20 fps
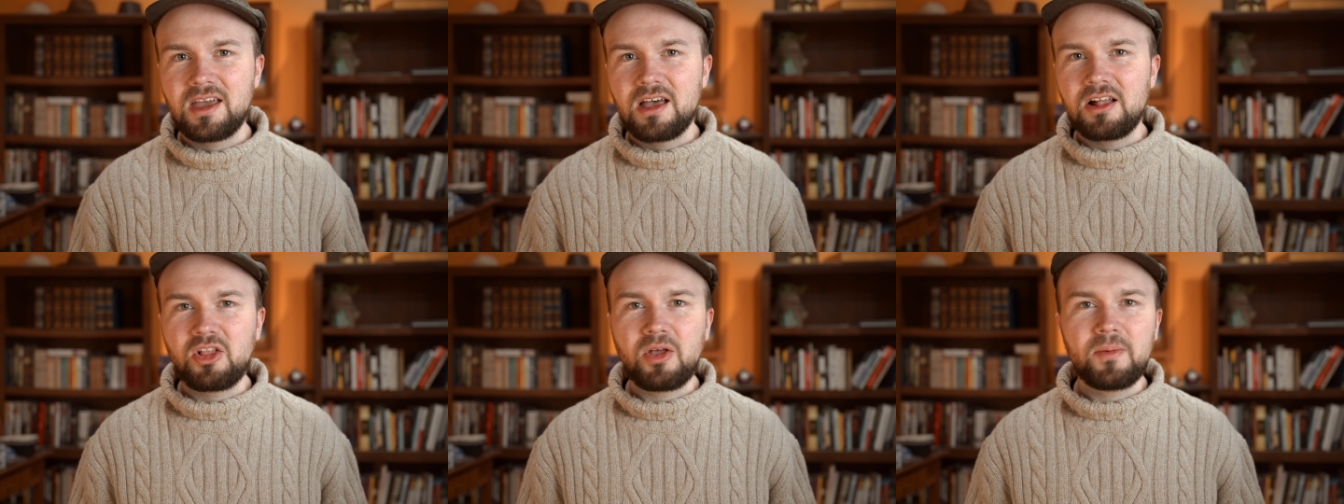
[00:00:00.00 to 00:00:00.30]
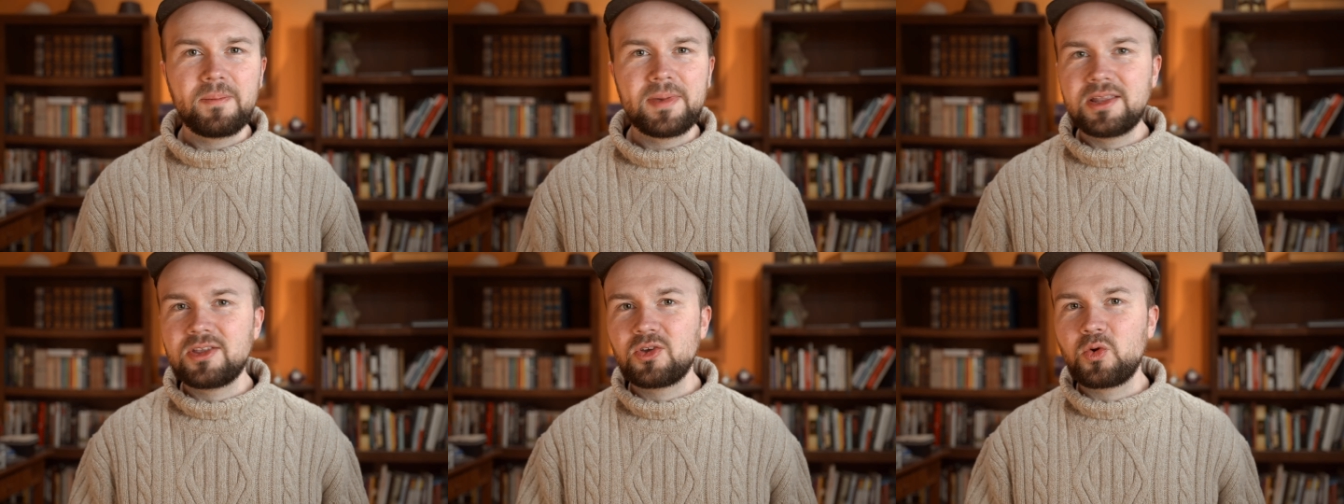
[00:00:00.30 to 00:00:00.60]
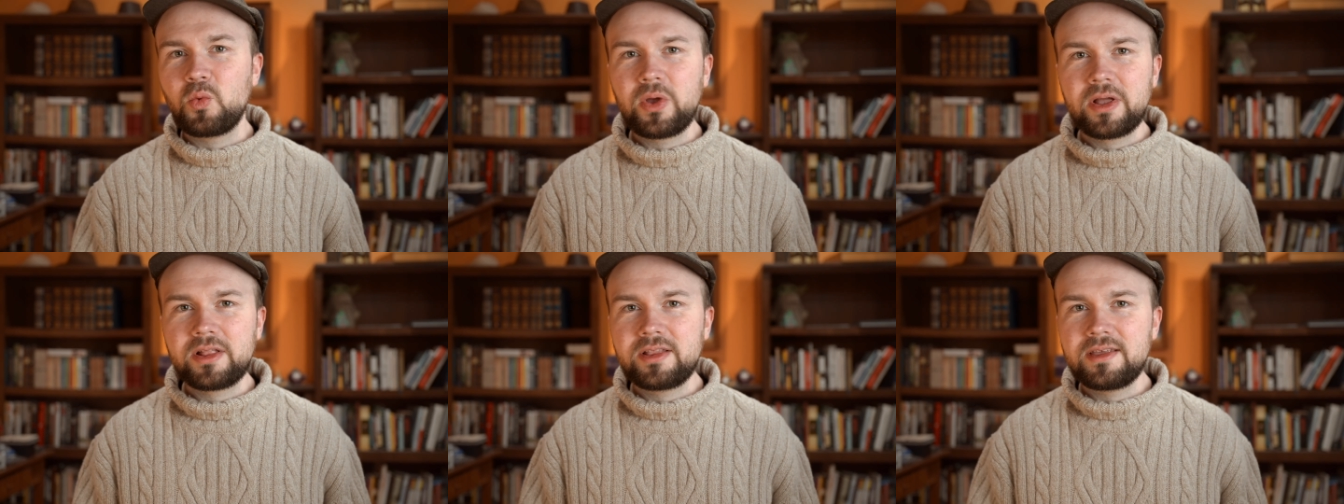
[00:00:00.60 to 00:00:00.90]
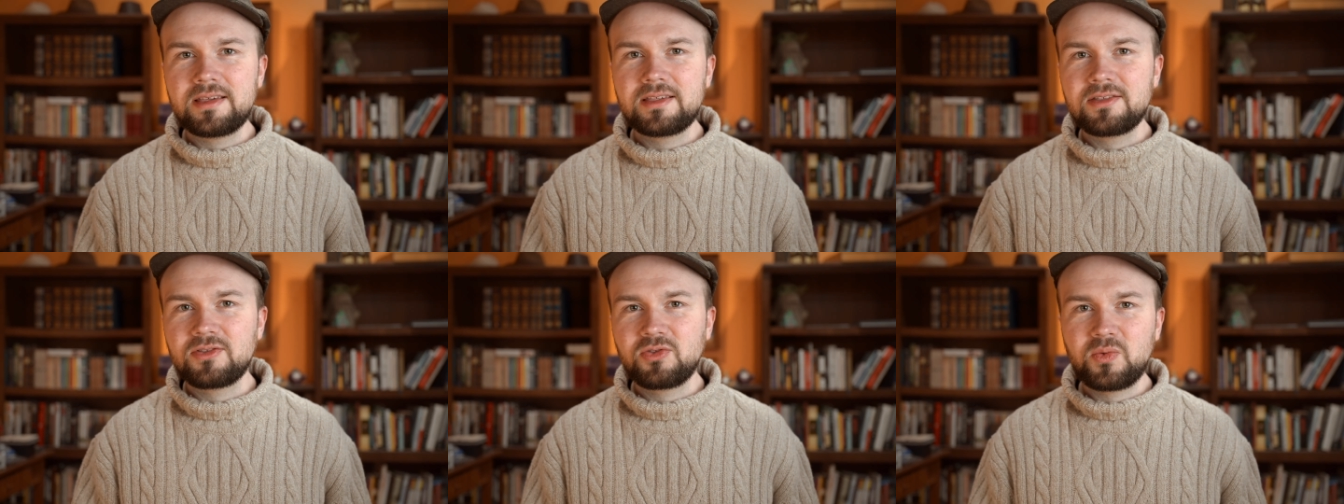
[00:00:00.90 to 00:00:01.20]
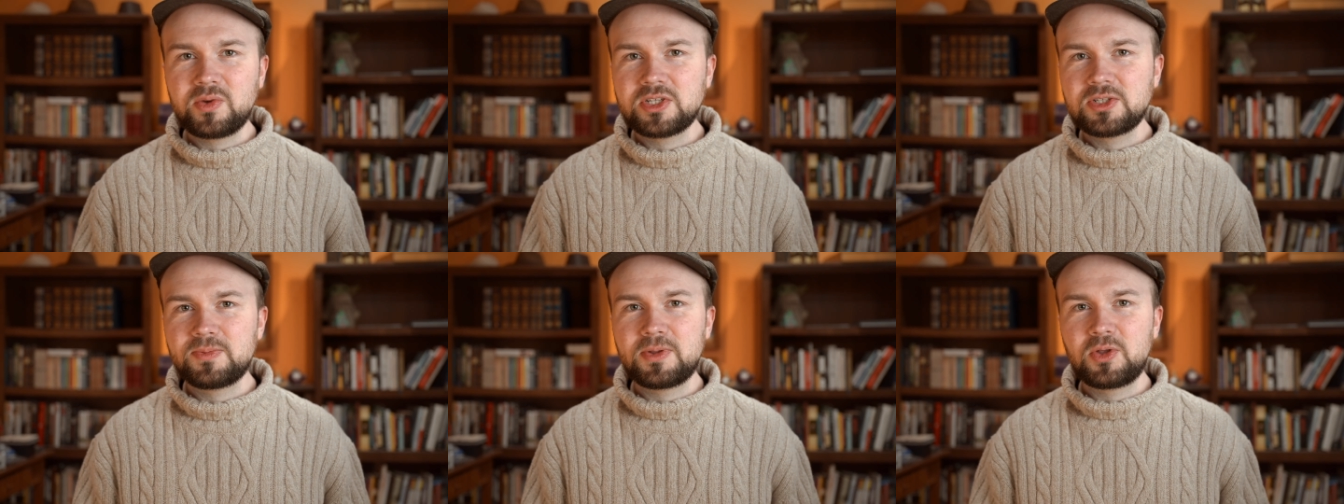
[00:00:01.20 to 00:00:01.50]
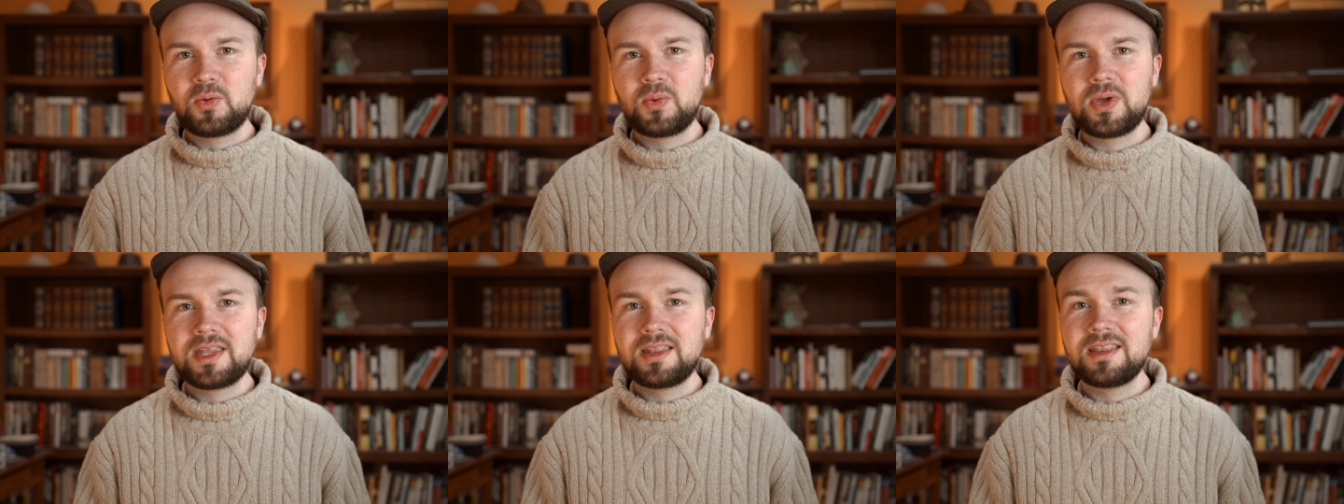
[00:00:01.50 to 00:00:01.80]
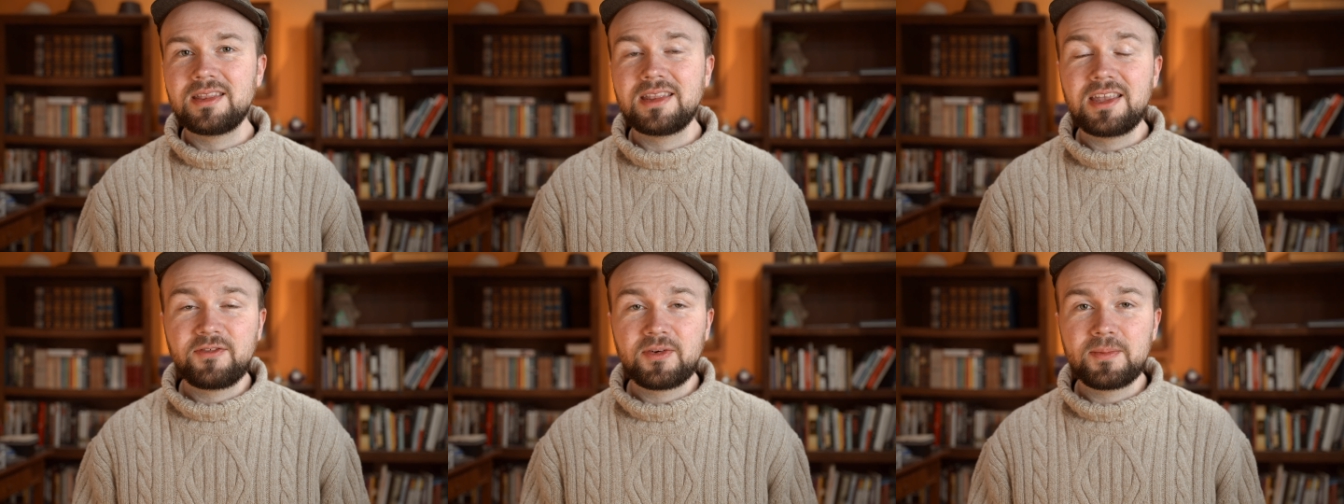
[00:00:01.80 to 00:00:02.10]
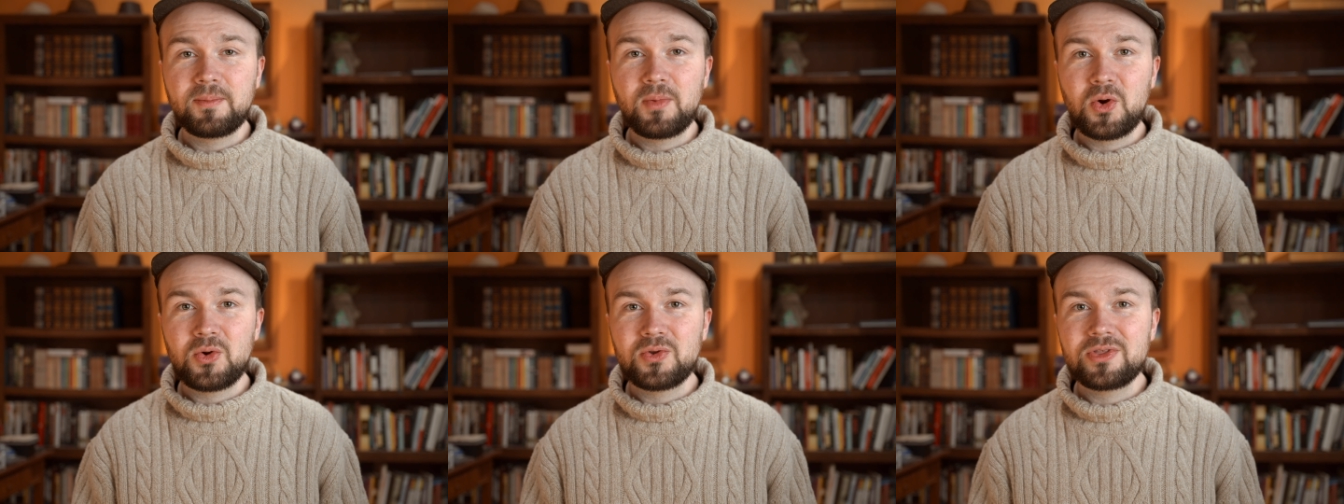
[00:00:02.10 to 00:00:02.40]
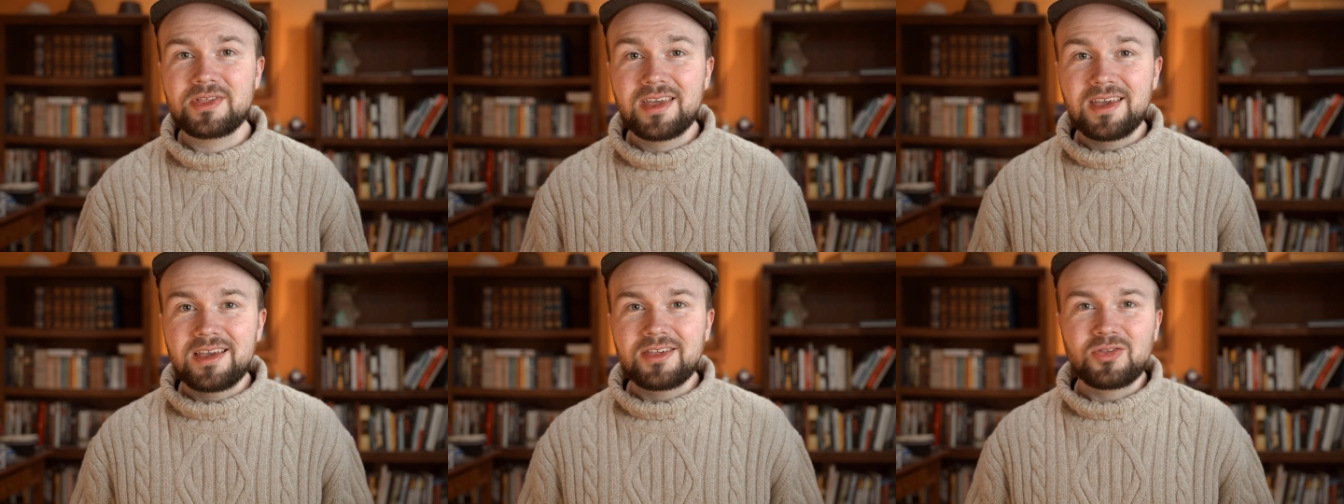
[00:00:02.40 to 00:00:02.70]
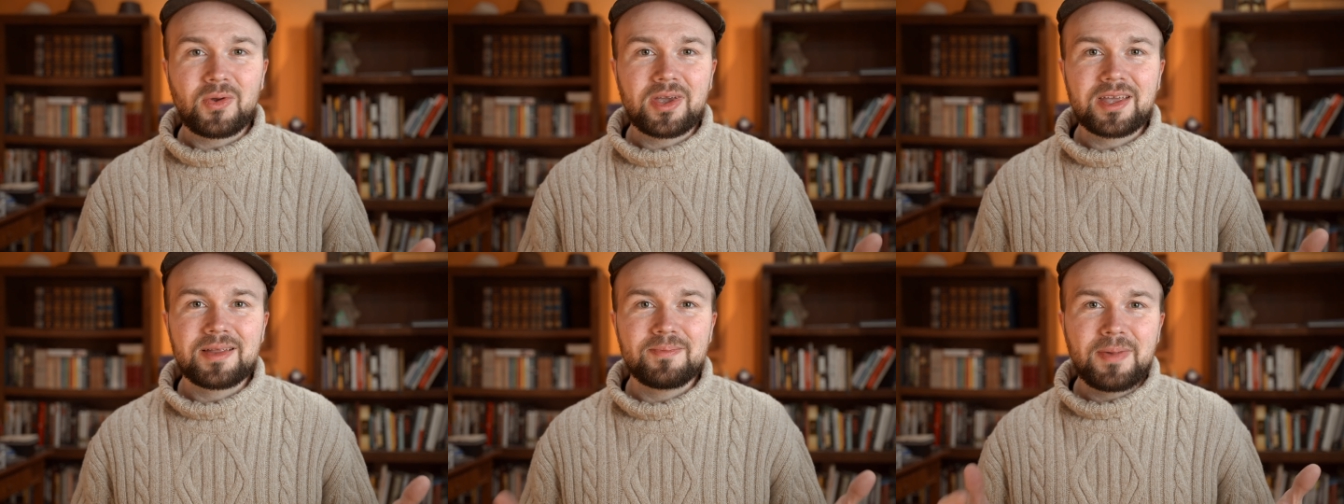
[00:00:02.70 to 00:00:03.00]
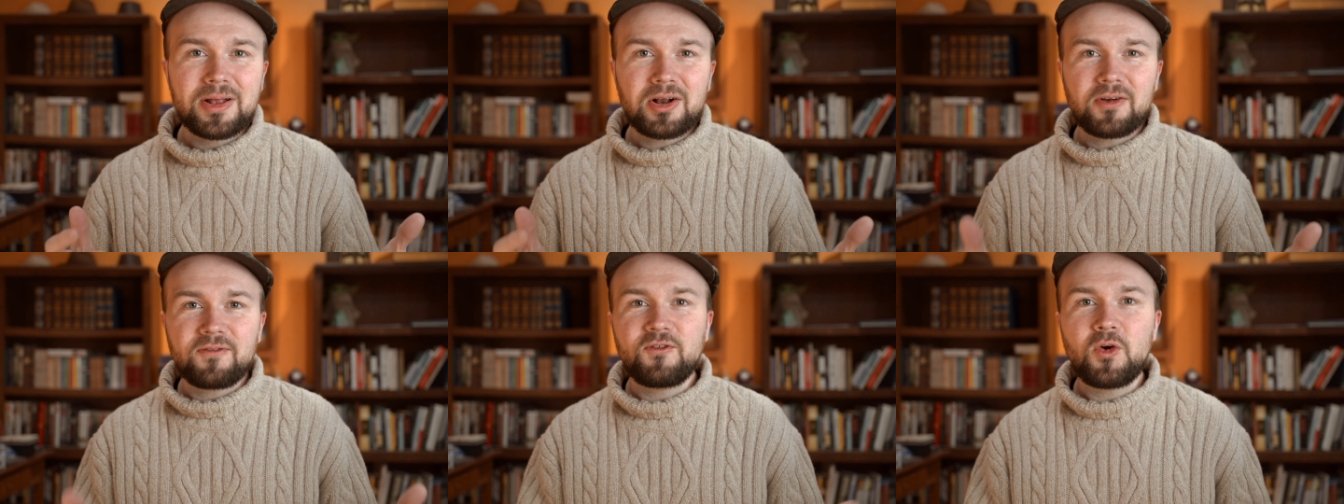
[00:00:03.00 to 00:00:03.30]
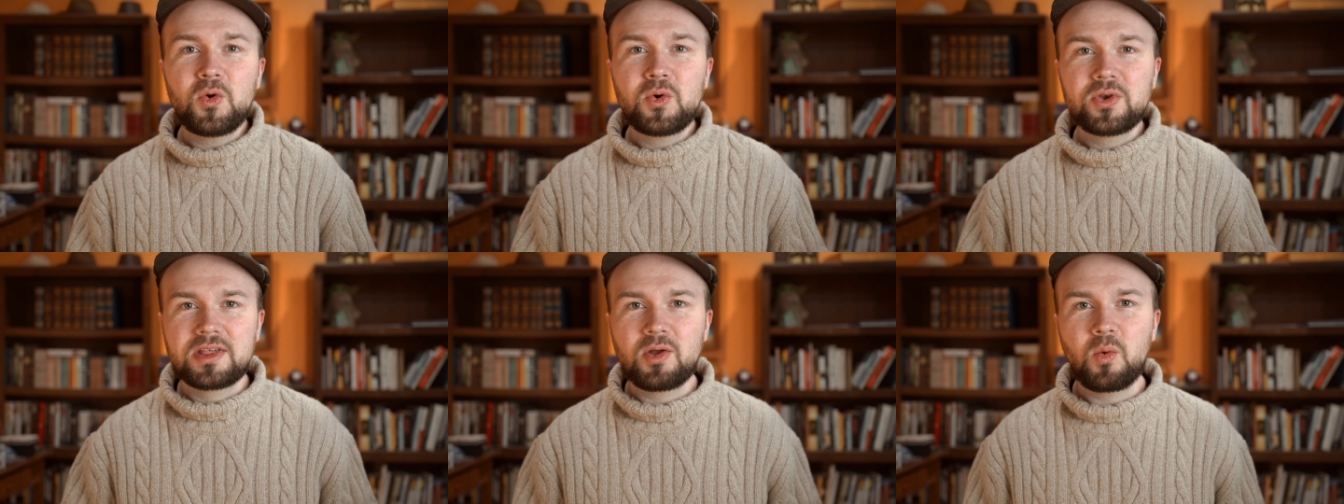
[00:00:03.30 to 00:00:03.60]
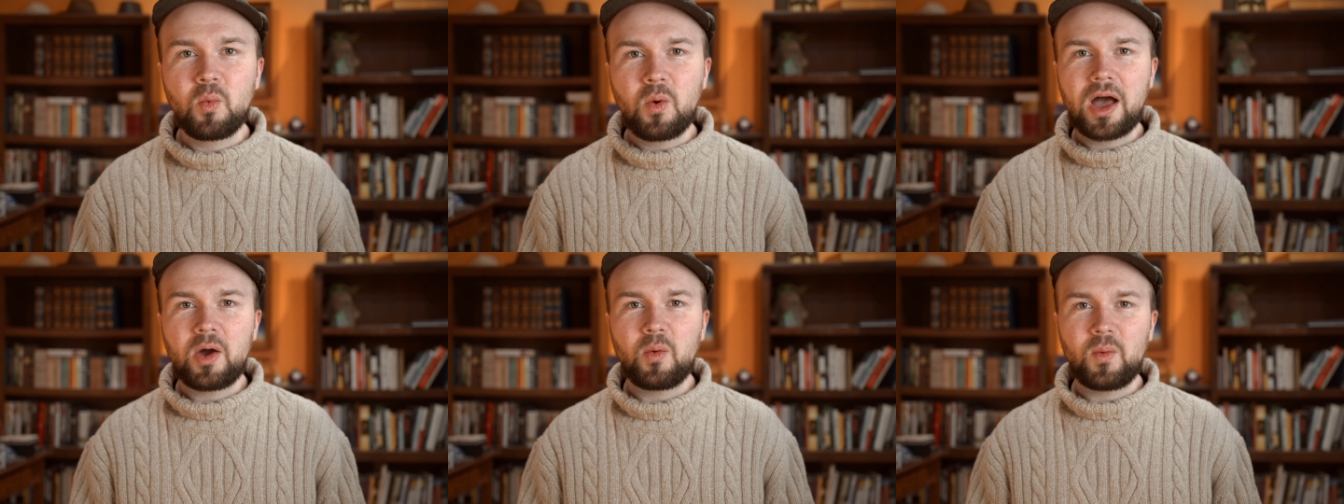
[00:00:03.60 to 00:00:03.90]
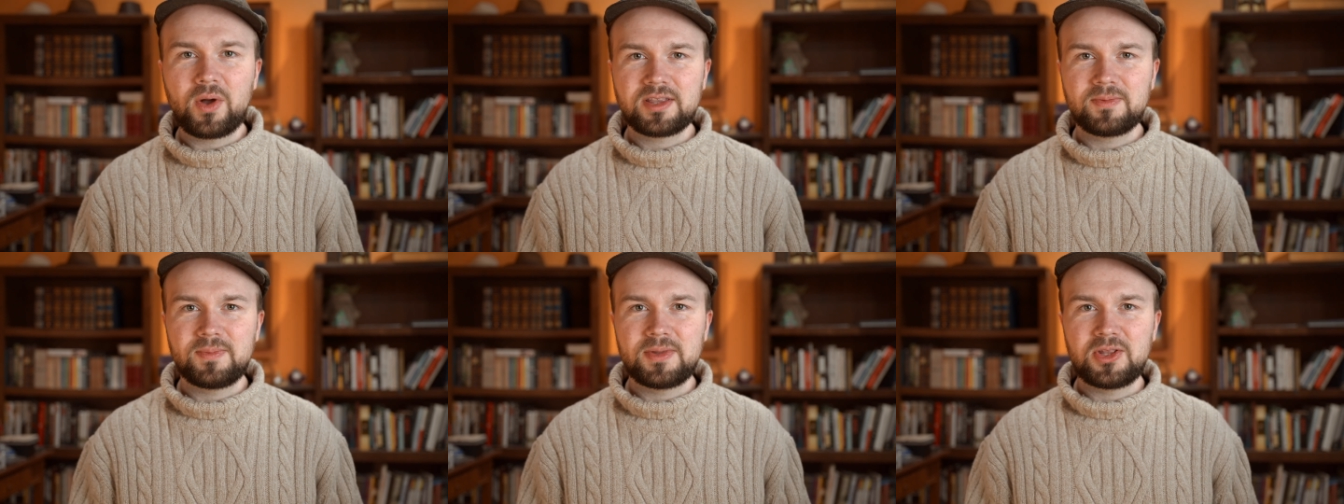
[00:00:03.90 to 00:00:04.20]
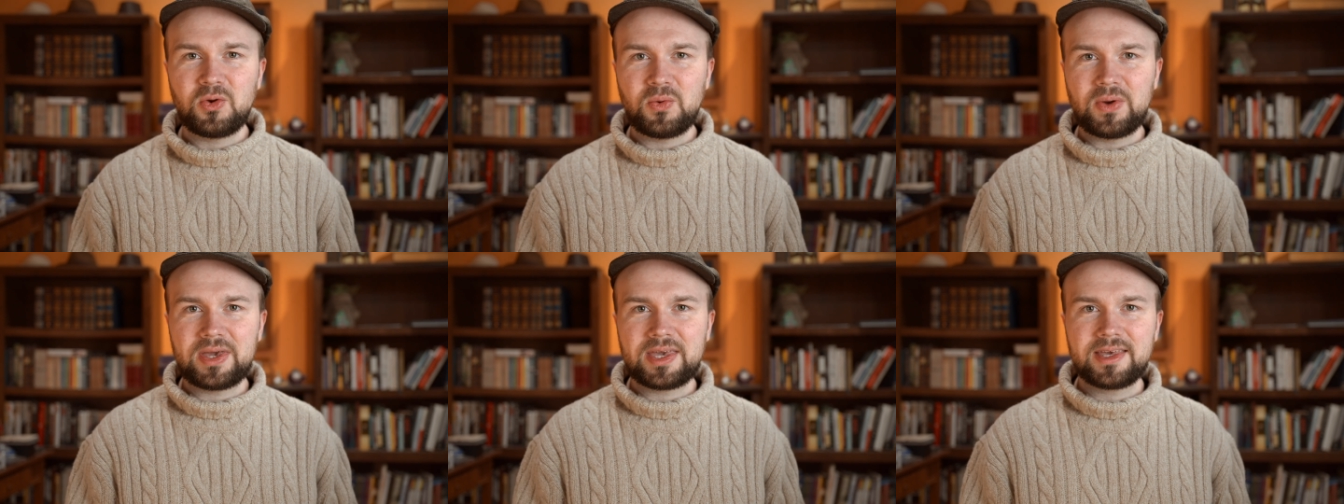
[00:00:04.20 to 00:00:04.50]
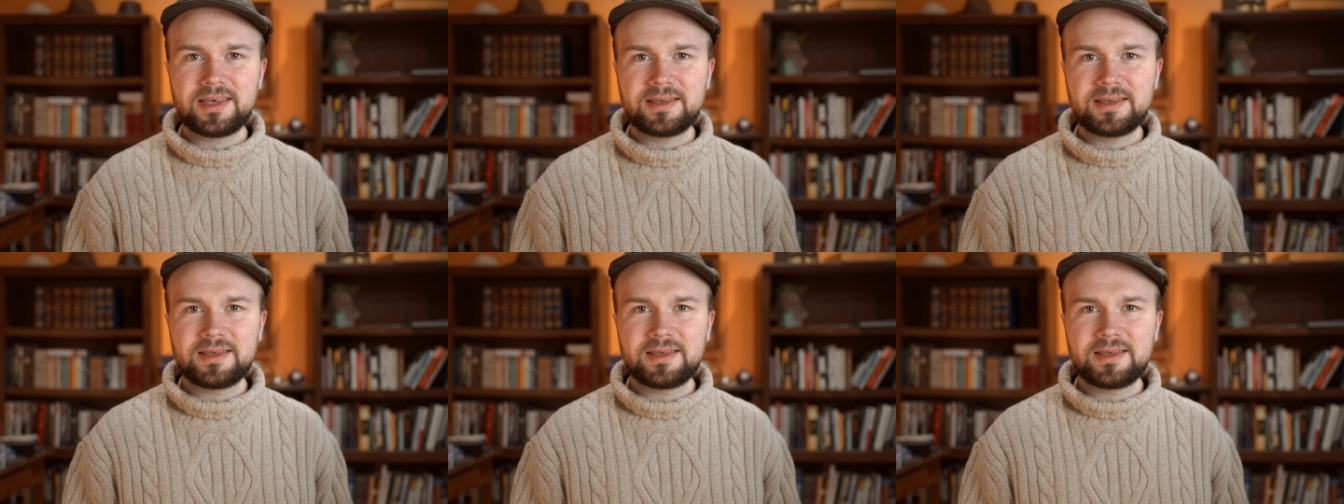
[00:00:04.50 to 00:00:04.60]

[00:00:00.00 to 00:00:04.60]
allowing me to quickly switch between different modes so I can better focus on what I want to be doing.